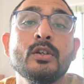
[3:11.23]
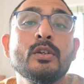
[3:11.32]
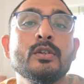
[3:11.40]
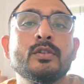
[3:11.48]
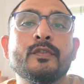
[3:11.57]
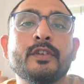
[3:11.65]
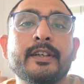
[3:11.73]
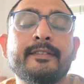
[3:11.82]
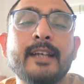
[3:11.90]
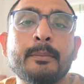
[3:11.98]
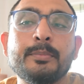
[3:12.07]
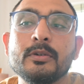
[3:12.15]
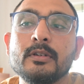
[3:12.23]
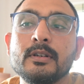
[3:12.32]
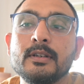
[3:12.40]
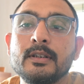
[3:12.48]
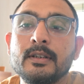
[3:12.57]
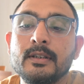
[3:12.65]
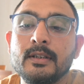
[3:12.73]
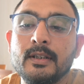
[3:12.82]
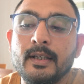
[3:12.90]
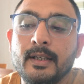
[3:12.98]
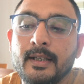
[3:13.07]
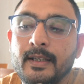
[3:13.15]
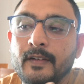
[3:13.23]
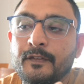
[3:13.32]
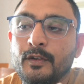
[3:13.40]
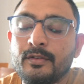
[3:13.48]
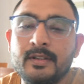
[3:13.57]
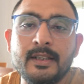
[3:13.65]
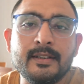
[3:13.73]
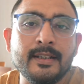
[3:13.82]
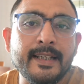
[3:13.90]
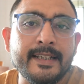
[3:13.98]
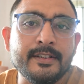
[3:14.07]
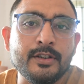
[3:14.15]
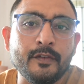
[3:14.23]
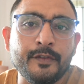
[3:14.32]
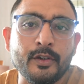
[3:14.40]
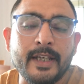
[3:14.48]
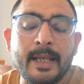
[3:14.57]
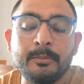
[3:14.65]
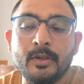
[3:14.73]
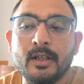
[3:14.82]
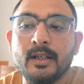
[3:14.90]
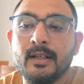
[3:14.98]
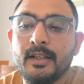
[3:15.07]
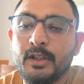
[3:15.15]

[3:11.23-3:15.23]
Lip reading: So for example, if you see the lens of your camera,